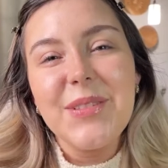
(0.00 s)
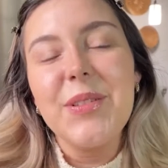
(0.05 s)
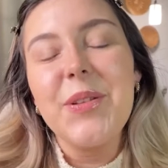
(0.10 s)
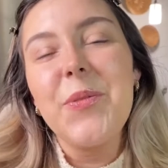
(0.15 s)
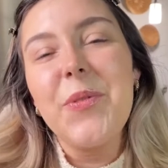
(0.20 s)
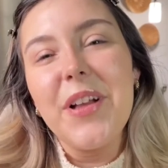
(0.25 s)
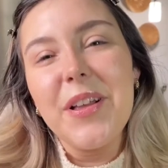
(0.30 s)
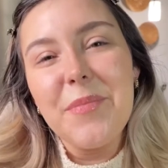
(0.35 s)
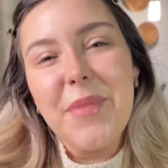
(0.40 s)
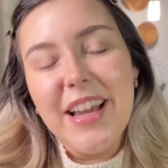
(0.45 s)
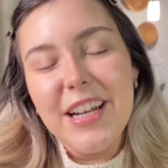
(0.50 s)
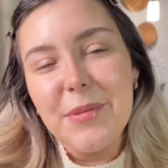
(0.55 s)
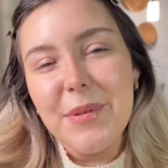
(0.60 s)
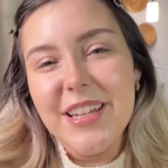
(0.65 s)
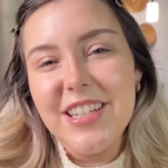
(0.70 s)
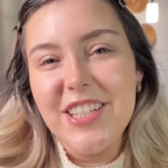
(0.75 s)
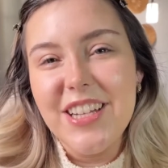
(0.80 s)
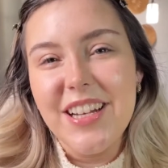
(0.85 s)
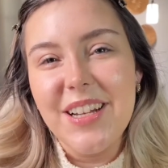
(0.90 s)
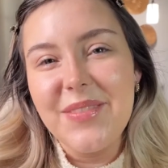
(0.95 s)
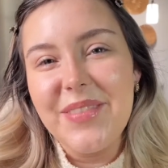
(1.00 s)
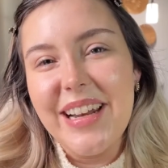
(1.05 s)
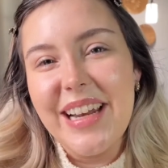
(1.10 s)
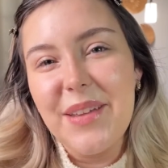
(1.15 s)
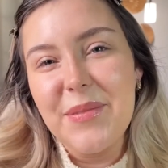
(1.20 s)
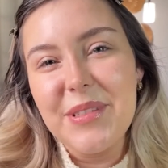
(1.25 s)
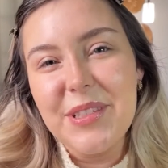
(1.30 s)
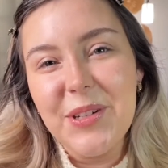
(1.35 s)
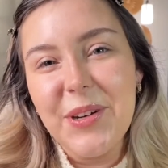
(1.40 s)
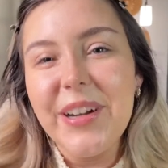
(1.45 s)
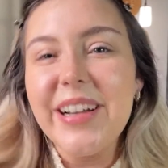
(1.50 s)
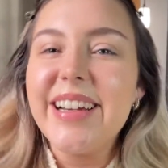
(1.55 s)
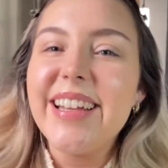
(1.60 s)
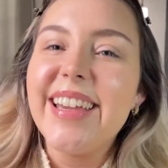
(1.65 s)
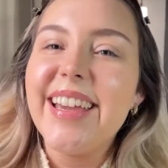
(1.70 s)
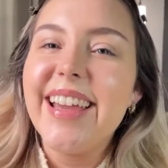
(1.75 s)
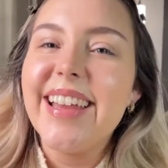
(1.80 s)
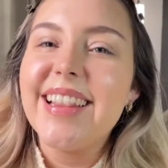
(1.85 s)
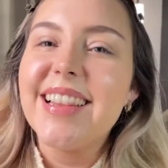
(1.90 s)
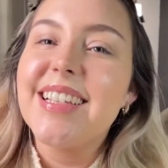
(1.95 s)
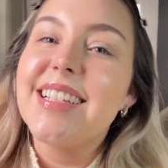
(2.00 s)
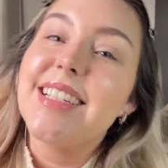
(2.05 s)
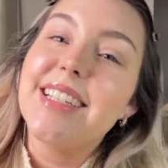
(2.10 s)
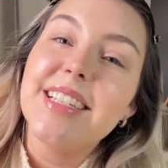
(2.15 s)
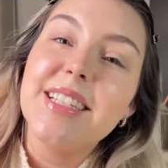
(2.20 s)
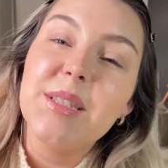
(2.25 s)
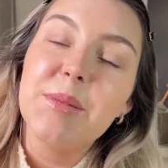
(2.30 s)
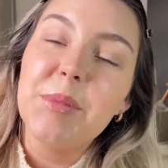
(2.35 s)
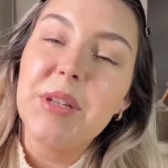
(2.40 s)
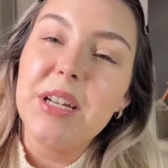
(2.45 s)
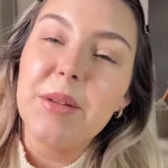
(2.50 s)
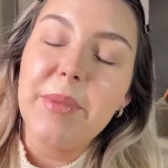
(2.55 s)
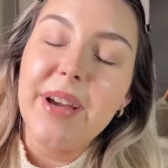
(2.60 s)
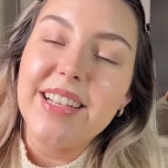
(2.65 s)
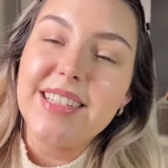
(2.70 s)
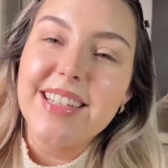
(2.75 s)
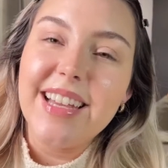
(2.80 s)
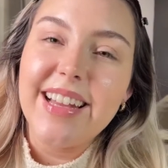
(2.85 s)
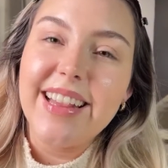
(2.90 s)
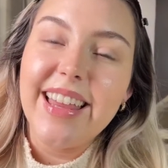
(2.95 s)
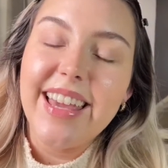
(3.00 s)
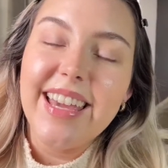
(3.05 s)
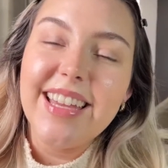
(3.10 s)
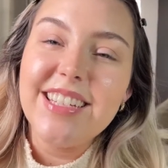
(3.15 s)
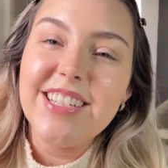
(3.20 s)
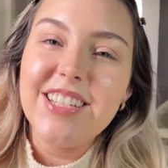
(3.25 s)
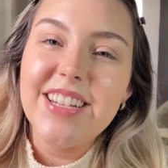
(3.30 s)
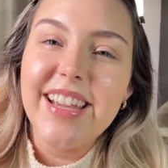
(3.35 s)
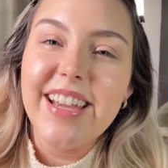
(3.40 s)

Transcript: Welcome back to my channel. My name is Courtney and this is Beauty by CLH.